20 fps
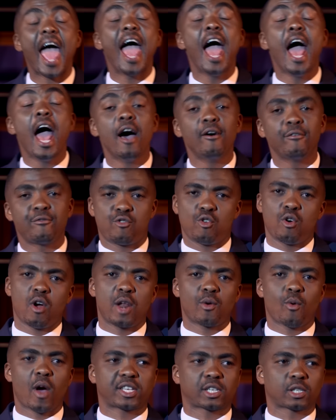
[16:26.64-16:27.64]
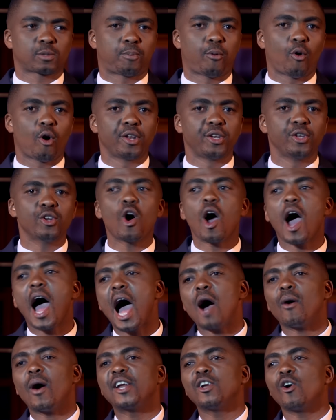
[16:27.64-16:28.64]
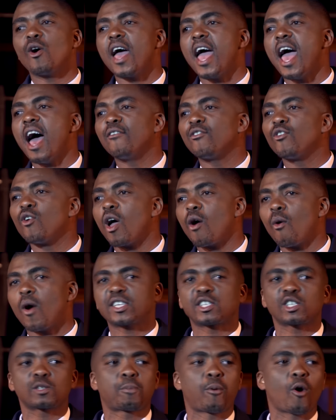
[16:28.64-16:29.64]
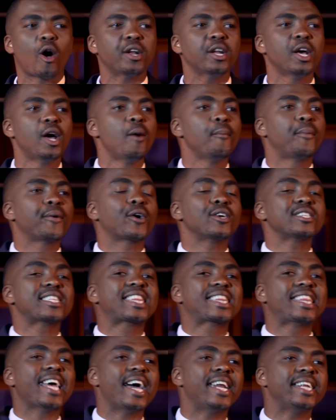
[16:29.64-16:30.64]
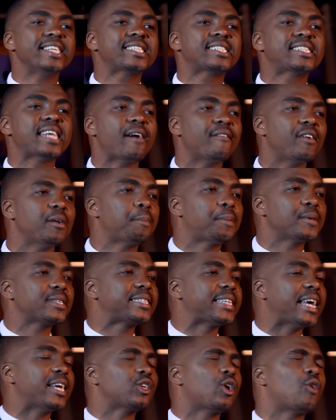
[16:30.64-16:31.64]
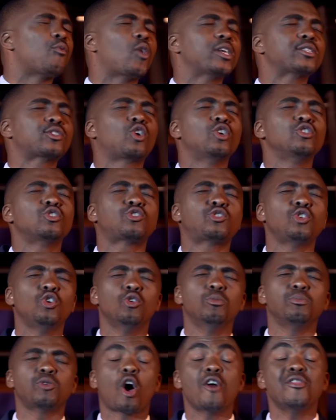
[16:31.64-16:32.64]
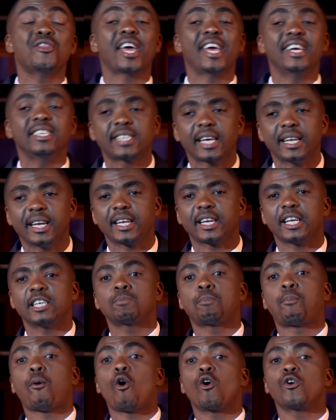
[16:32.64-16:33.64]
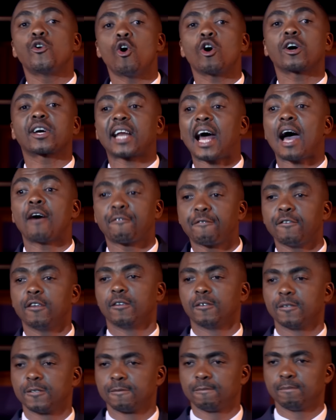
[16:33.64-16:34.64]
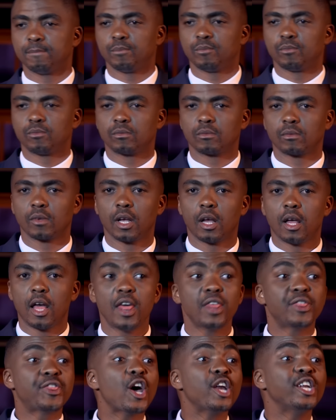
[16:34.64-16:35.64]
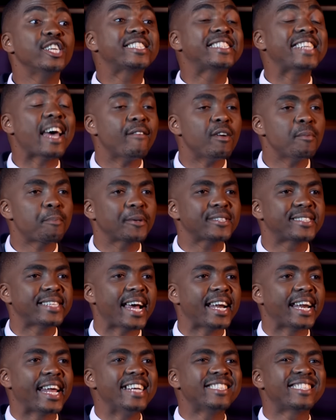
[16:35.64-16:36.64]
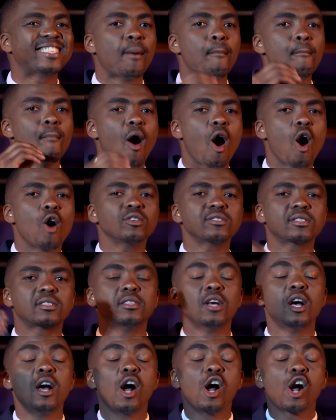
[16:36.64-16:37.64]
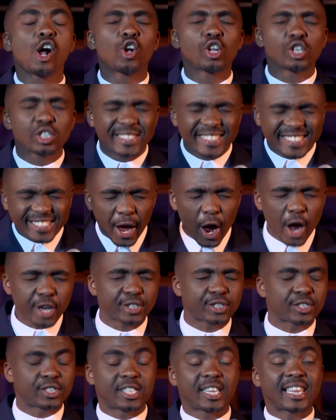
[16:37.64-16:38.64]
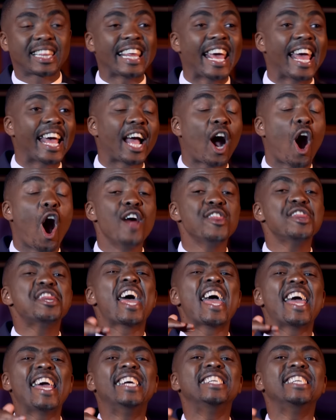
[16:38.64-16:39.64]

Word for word: everyone watches porn. You know how I know everyone watches porn? Because 37% of what's consumed on the internet is pornography. 37% is the most searched thing on the